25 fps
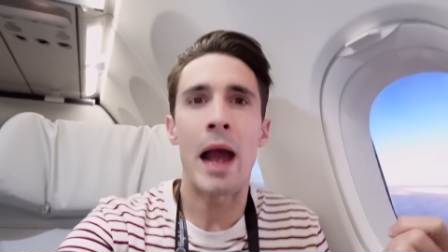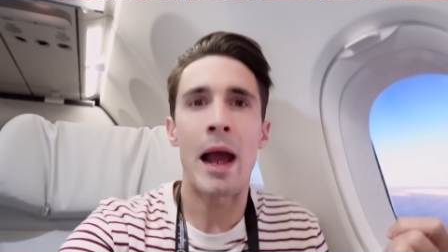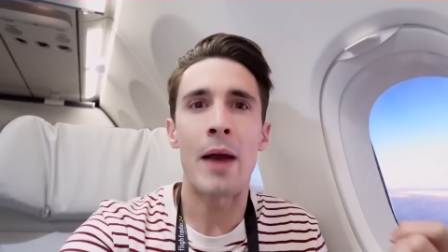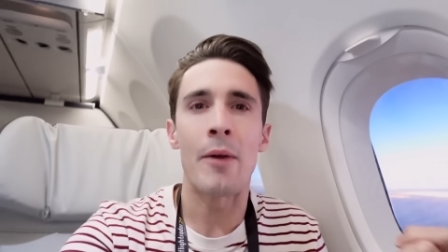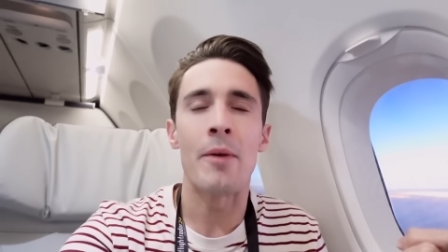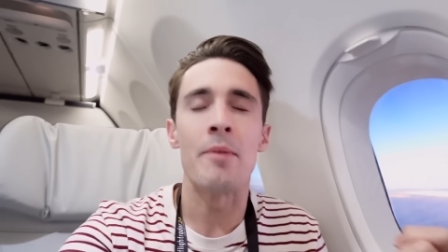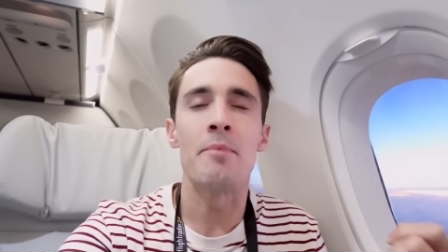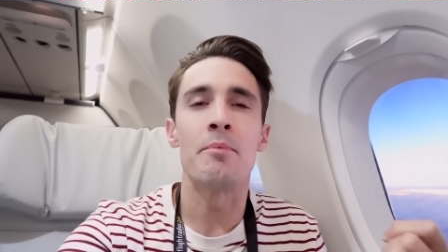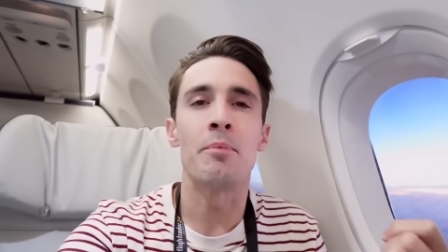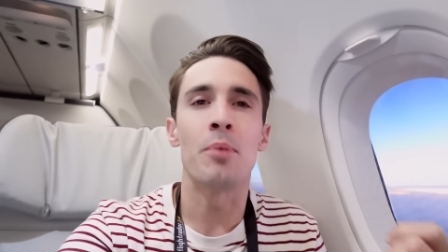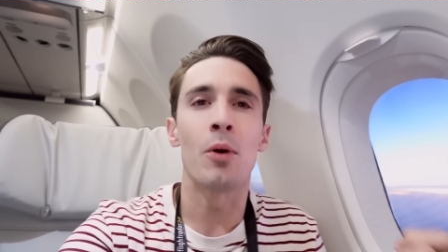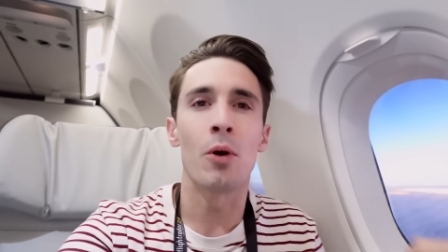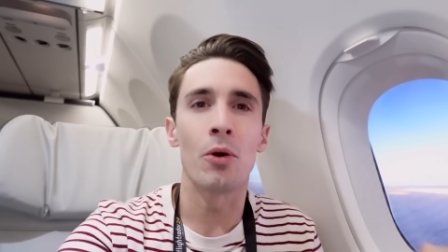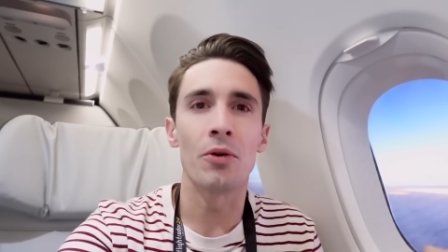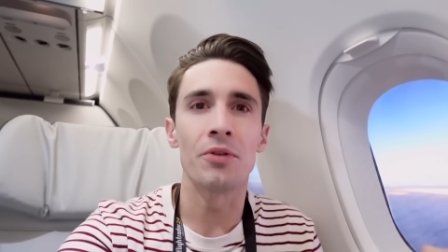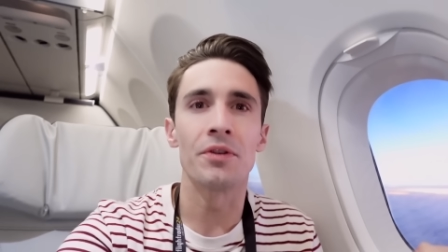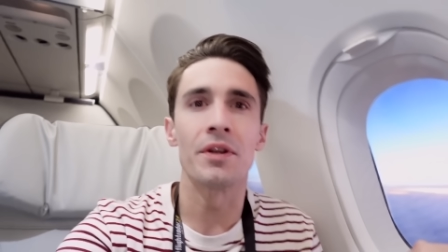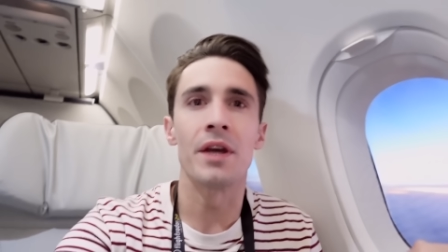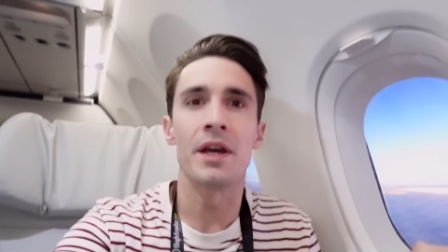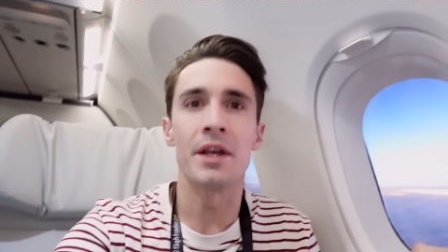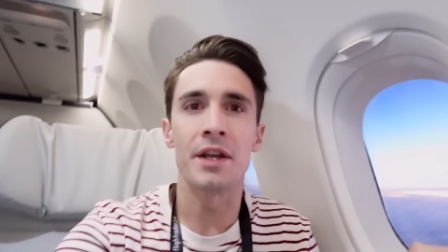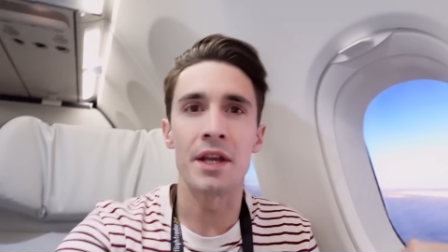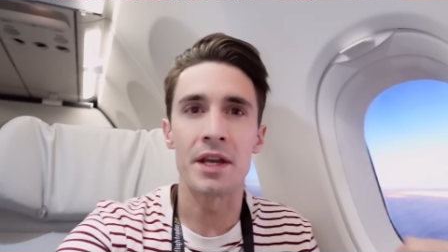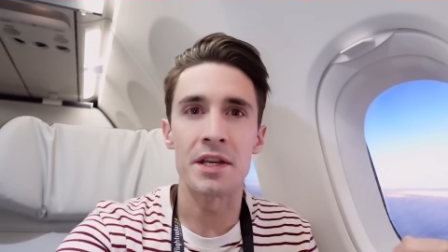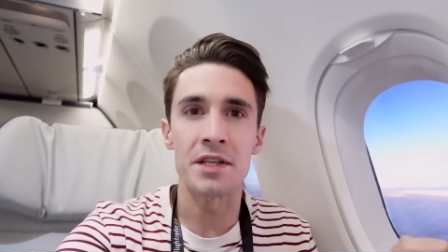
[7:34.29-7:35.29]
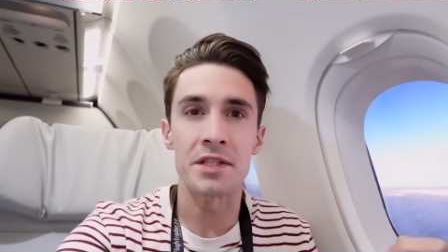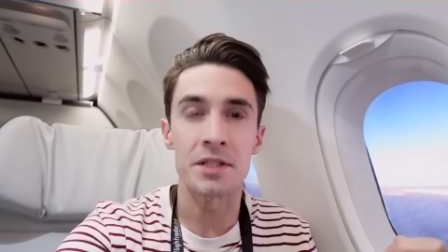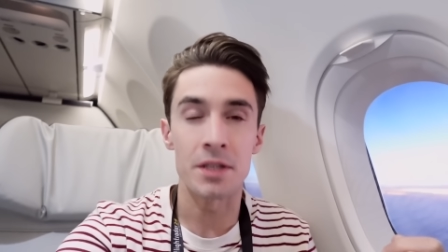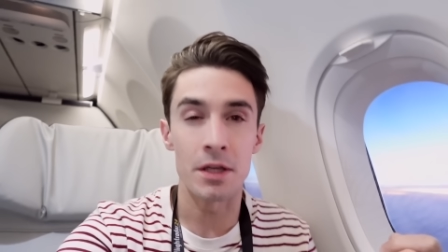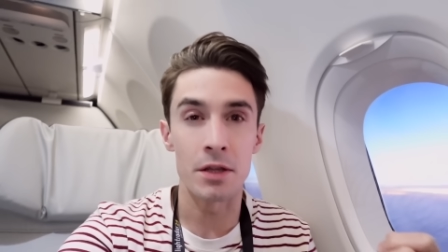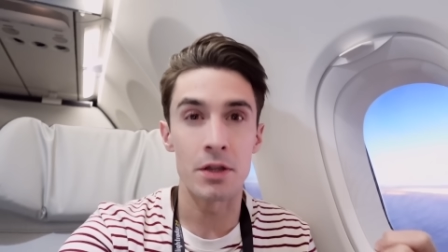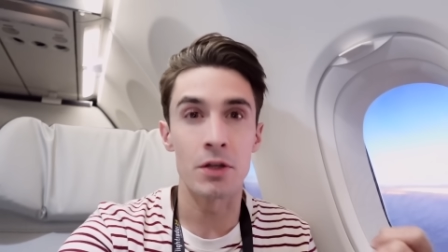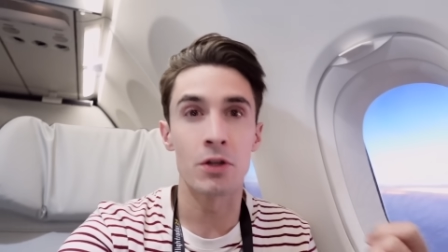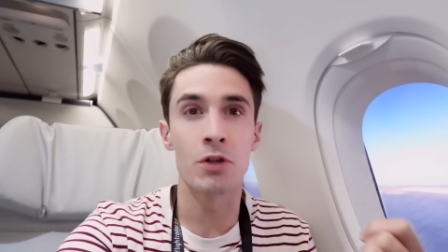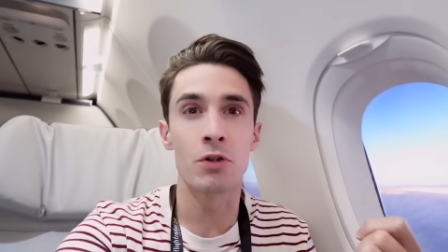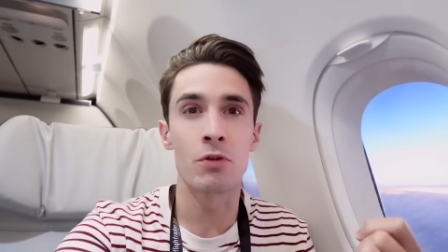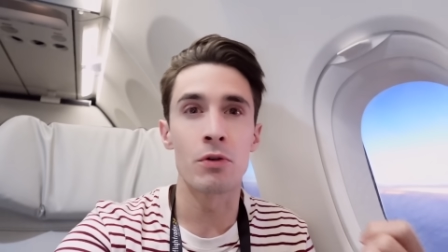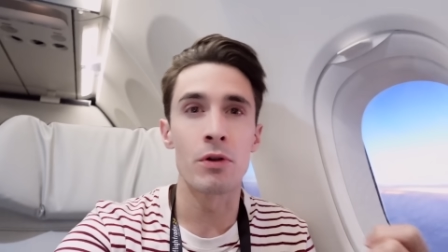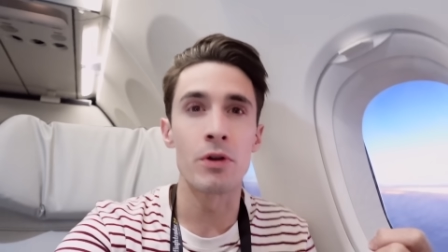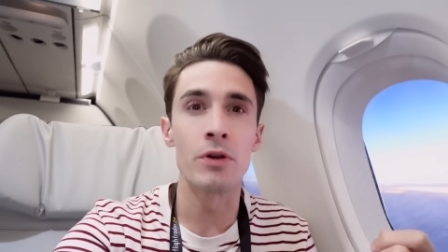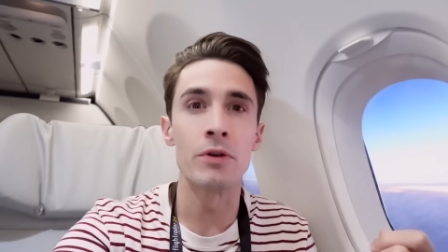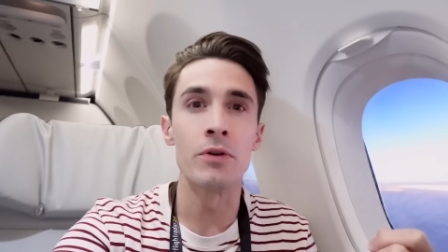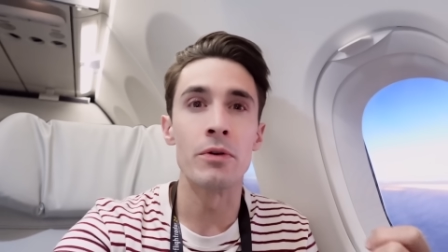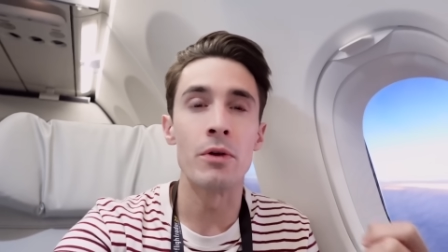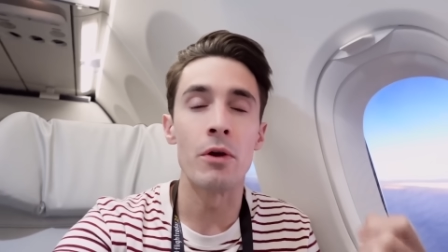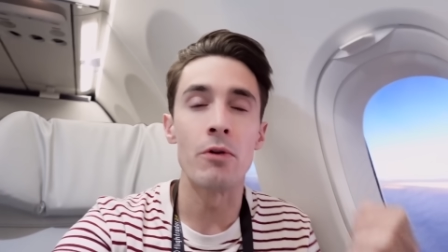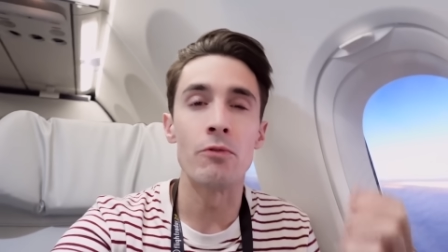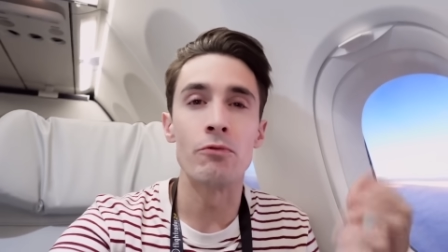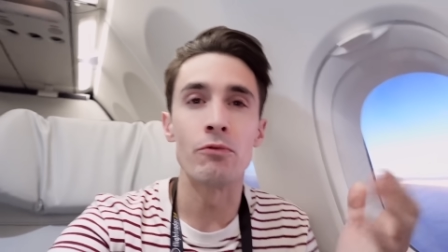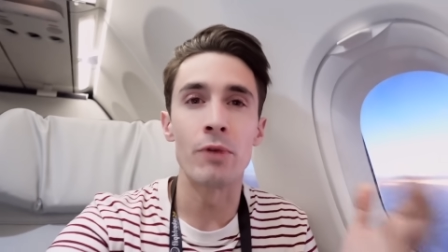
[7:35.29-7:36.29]
how important it is that the crew
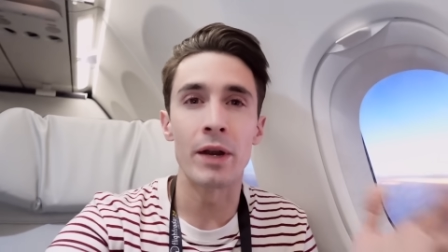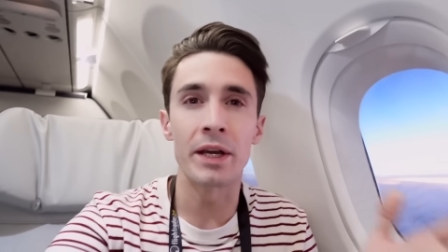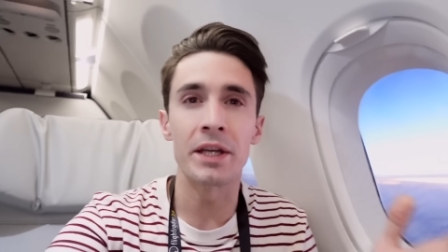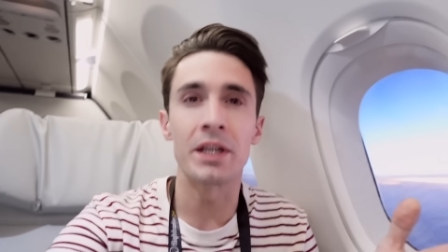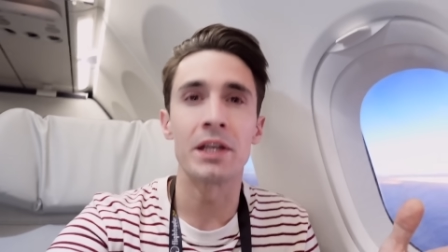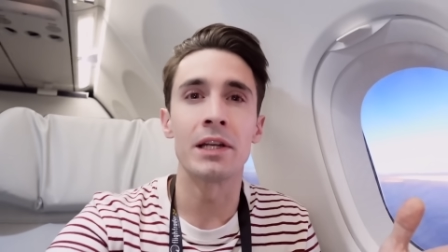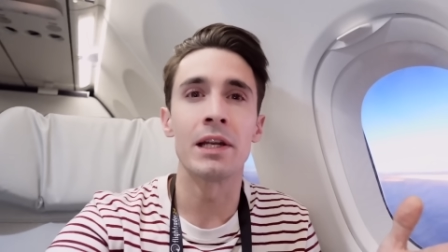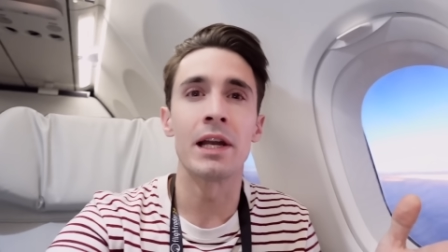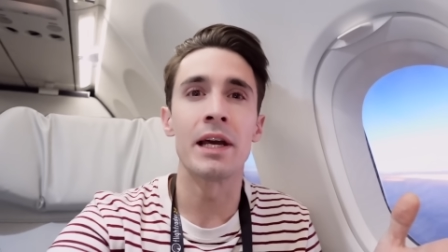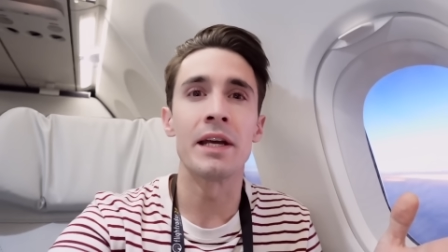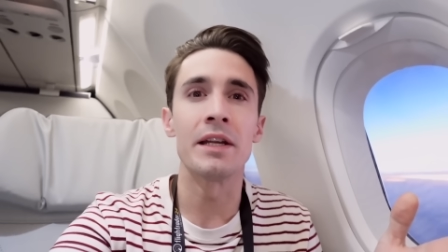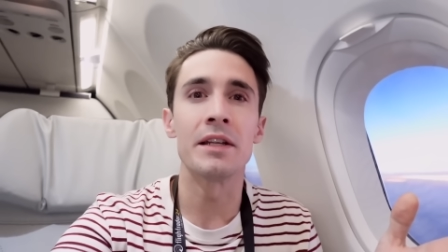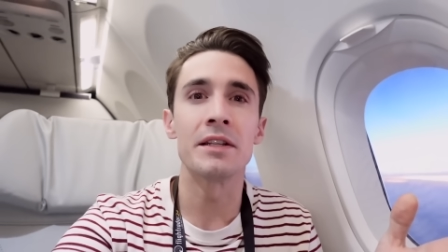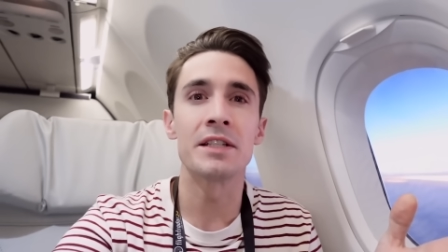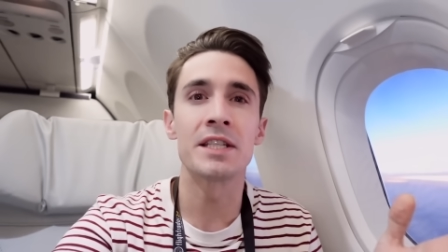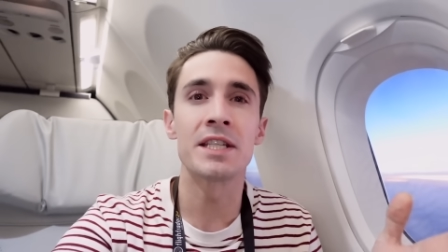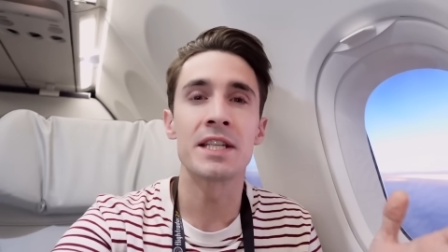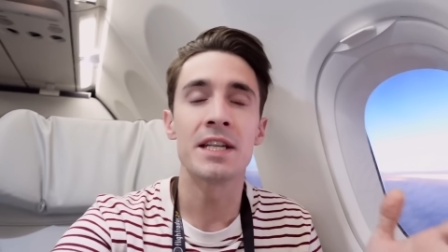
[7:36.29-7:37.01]
regulate